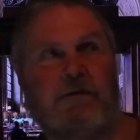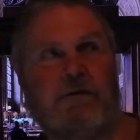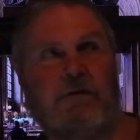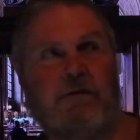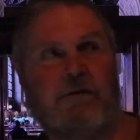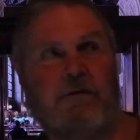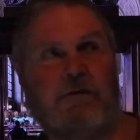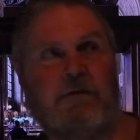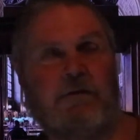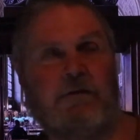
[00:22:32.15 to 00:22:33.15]

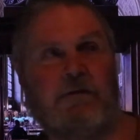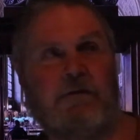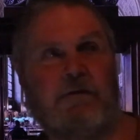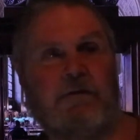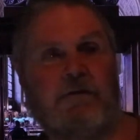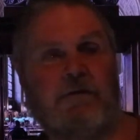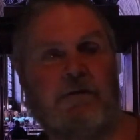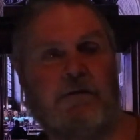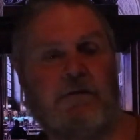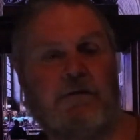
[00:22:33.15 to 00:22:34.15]

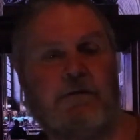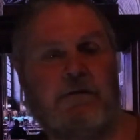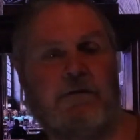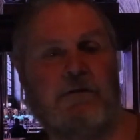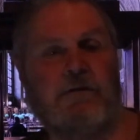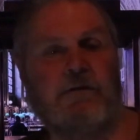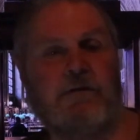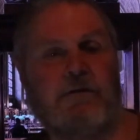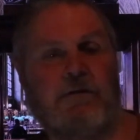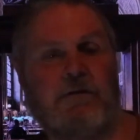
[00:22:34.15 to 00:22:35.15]

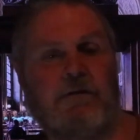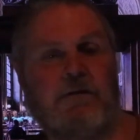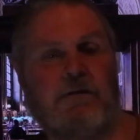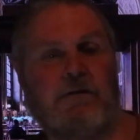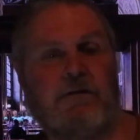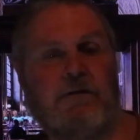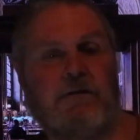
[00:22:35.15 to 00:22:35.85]
[no speech]